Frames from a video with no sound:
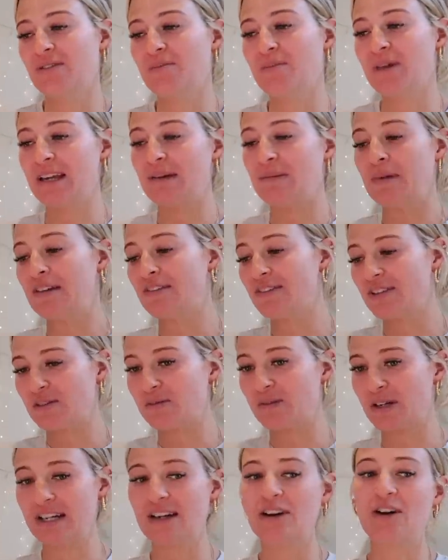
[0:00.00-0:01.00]
and make me feel
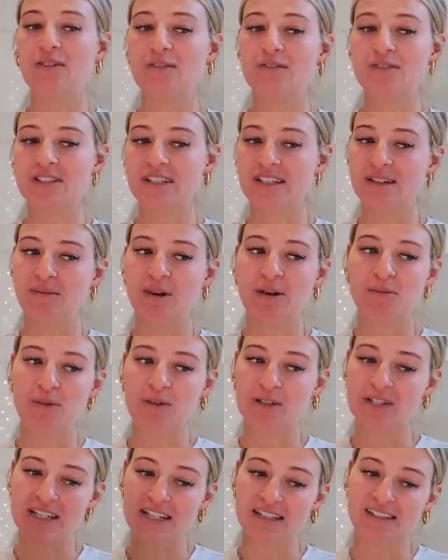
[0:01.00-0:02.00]
really confident in my
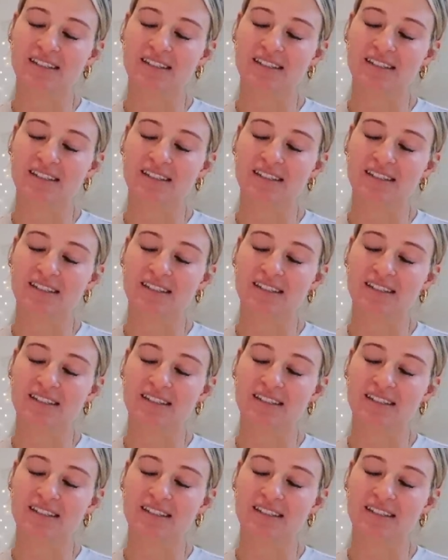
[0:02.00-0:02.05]
body